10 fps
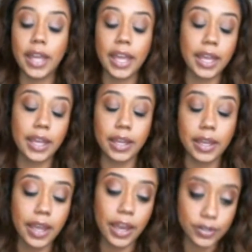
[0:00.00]

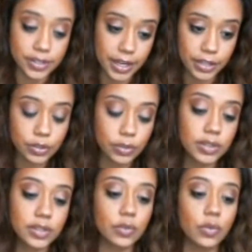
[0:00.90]
a air sign. So
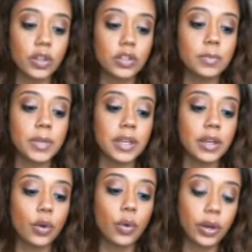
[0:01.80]
this is going to be
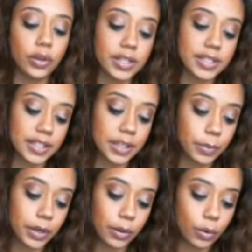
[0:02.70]
Aquarius,
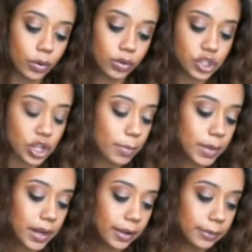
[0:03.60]
Libra, or Gemini.